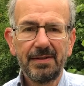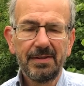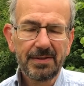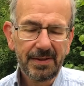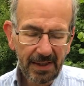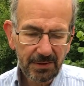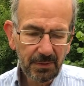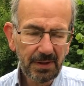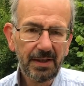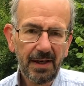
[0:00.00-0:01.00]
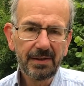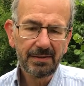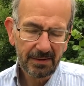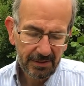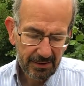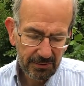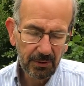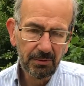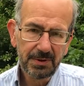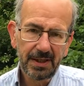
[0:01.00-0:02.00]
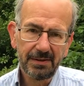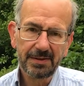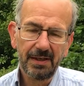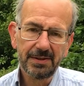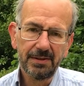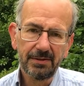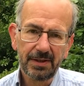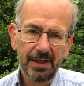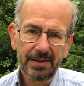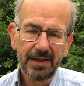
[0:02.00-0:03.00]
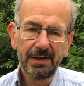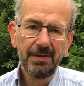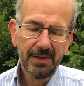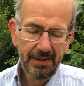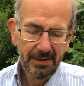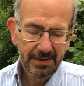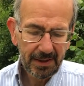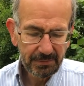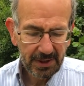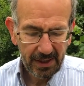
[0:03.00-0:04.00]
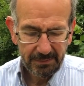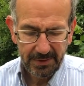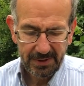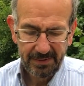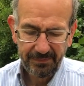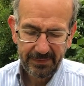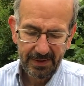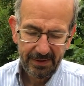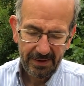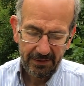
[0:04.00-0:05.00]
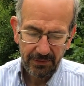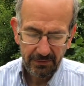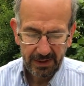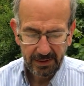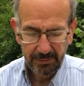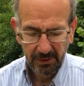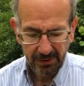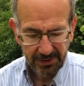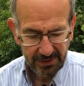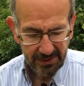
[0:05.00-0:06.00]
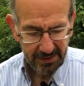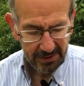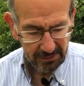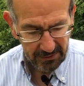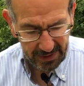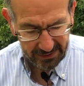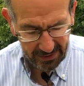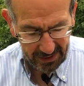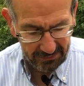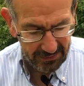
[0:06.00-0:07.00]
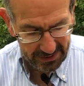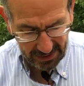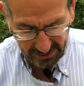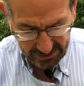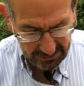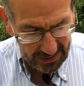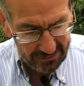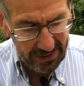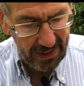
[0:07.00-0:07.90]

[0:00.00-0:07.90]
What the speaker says: So that's what a swarm cell is going to look like. Now, sometimes, if you read the books, you'll read that if the cells are around the